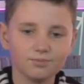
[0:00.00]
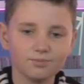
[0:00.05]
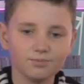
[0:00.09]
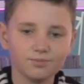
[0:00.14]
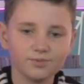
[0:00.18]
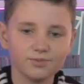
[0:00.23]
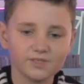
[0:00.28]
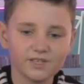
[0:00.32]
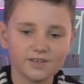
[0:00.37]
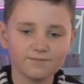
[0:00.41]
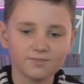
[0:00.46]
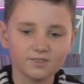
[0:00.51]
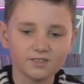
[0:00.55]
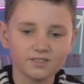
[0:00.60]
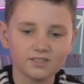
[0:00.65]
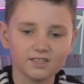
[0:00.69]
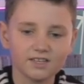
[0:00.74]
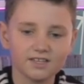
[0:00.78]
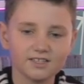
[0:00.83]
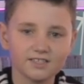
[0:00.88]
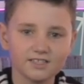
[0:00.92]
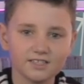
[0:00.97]
was
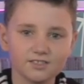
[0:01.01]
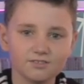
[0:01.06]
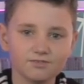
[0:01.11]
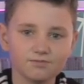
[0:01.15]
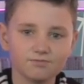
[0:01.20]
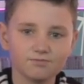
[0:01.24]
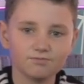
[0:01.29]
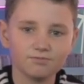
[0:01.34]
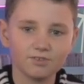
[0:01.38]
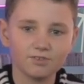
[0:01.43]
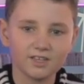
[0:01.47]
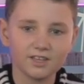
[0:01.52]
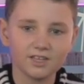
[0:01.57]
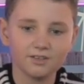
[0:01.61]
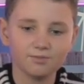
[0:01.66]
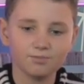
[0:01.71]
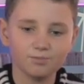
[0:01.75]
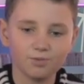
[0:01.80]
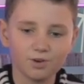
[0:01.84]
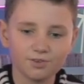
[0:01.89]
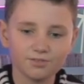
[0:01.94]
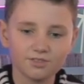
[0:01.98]
everything I did really
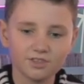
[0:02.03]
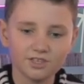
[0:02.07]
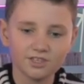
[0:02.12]
worth